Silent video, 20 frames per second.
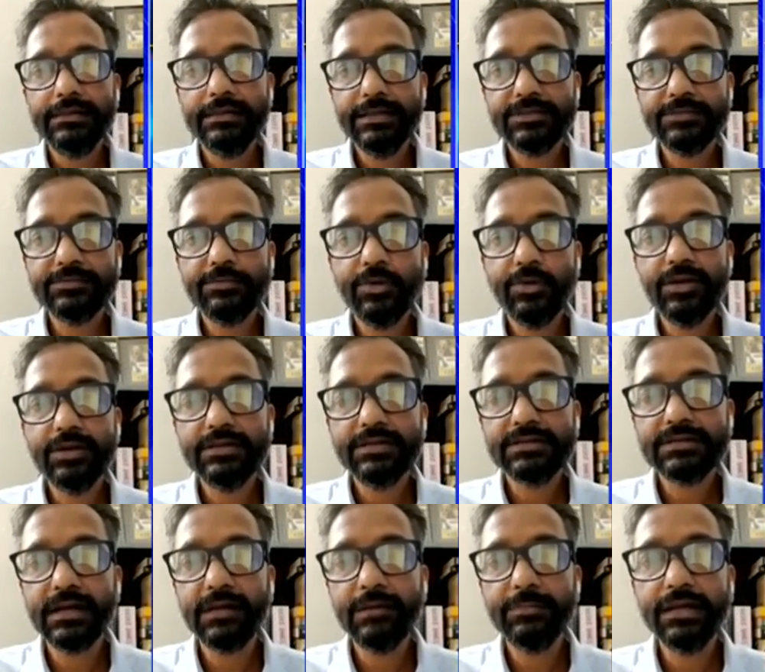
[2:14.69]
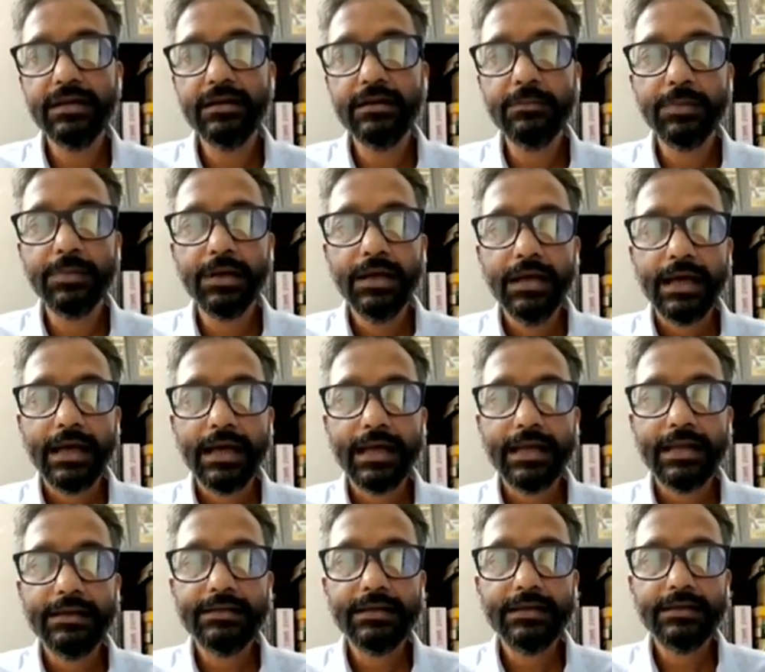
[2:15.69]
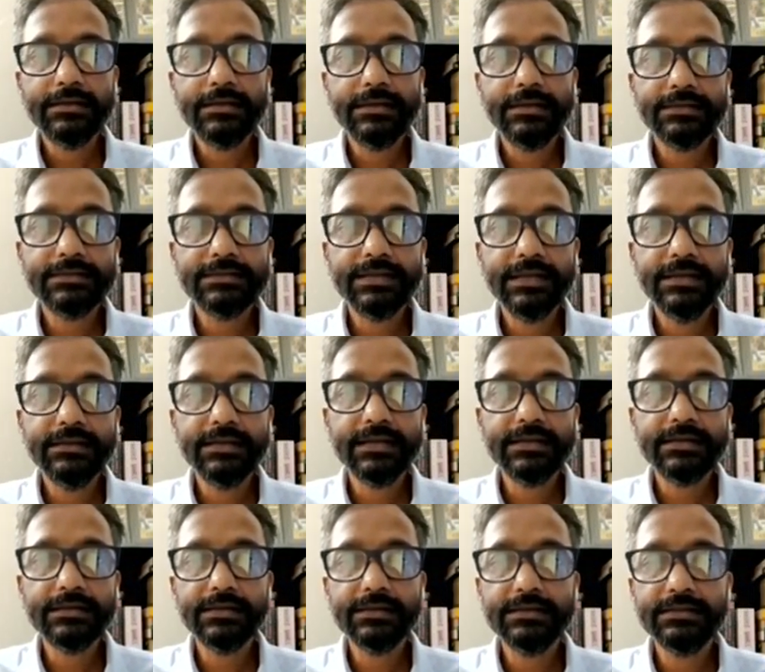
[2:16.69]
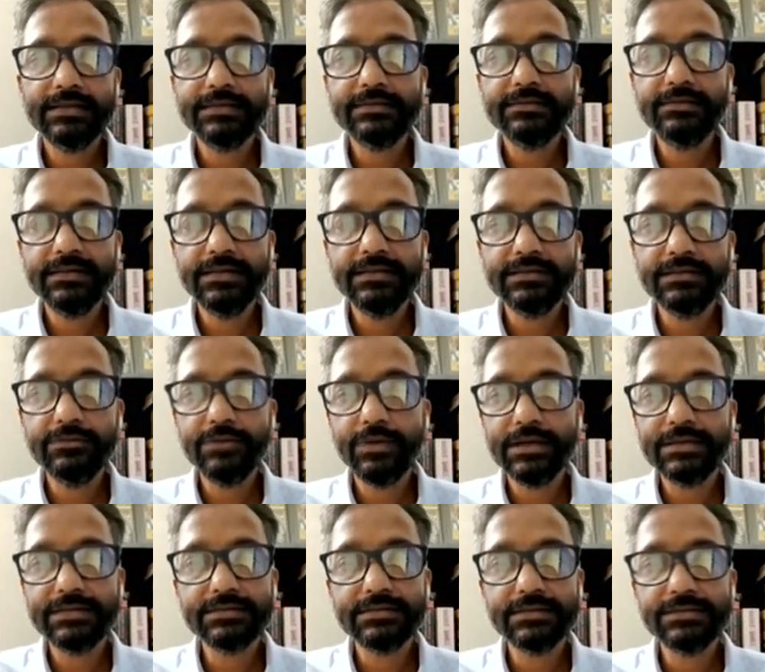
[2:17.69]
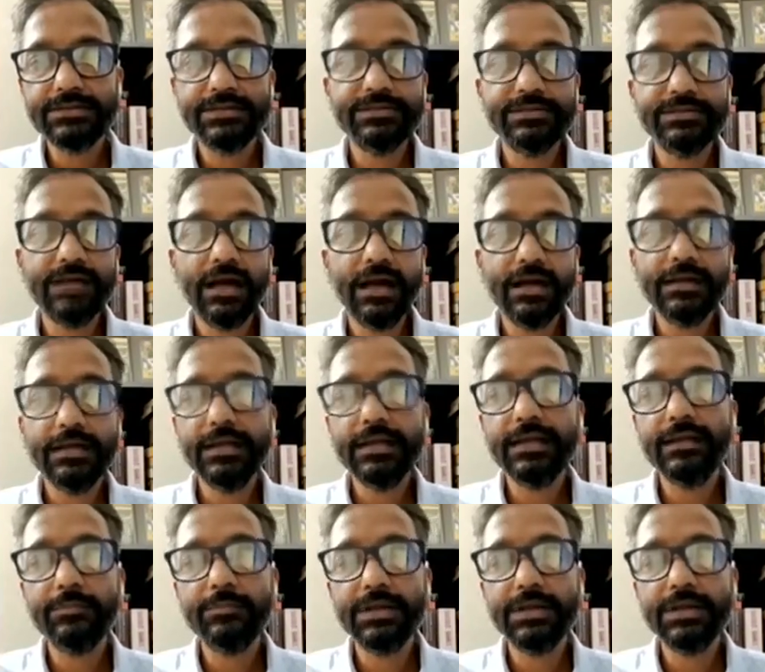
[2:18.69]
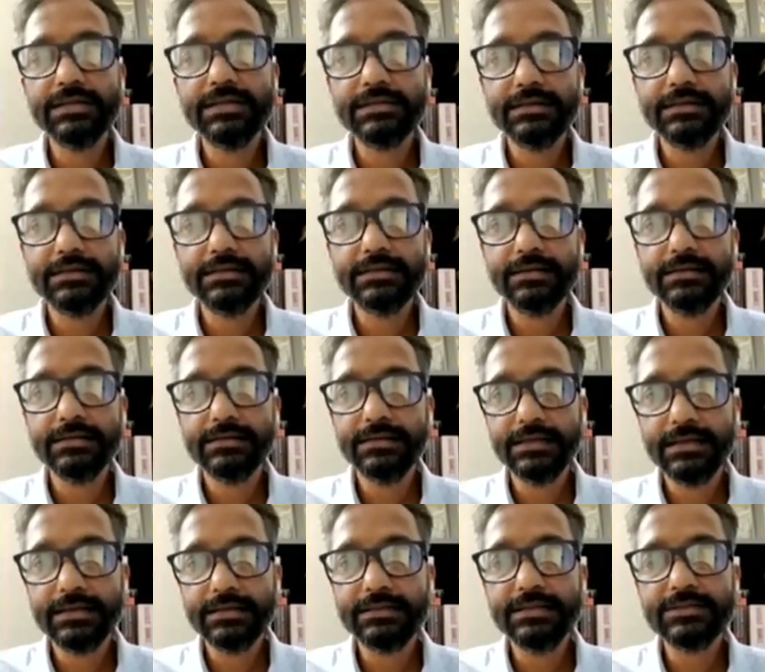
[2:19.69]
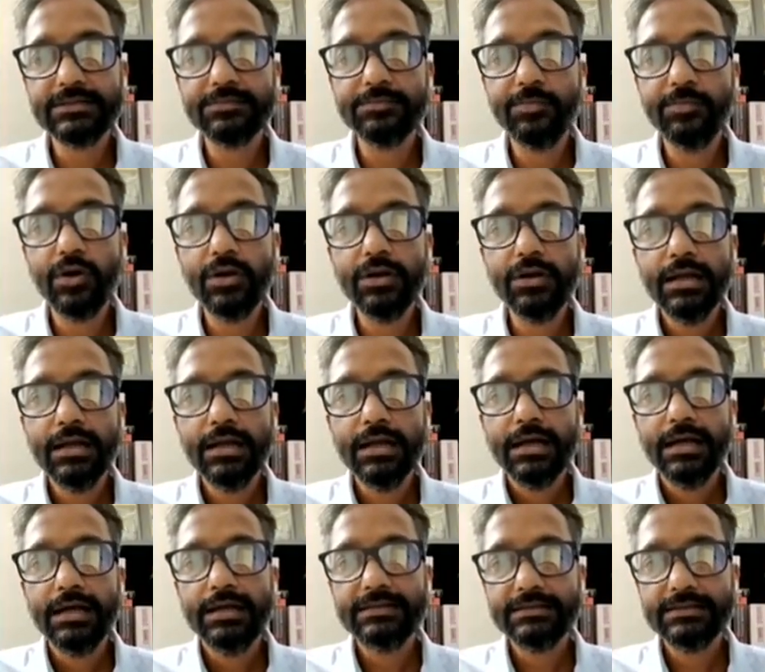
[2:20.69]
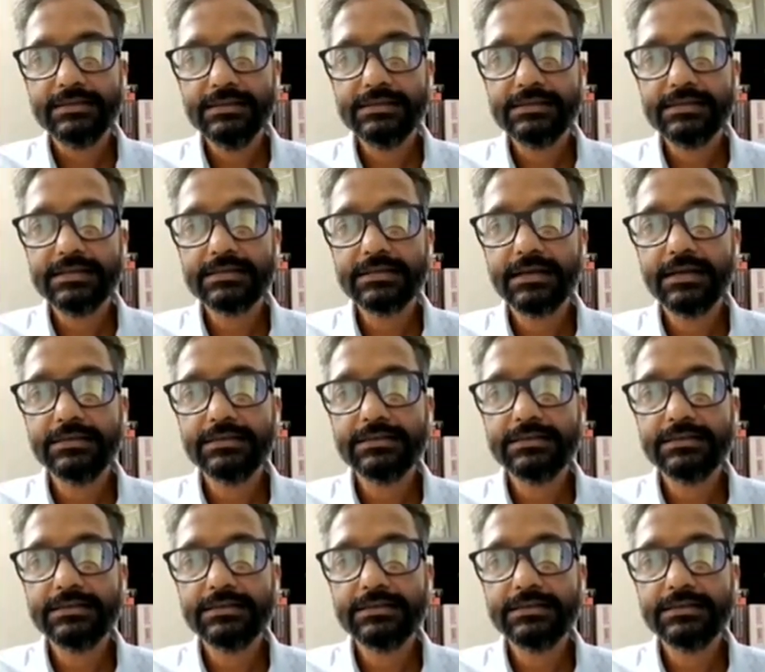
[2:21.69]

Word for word: this mall is coming up and uh, they are saying that that's the reason why searches are taking place at at this mall it's in six,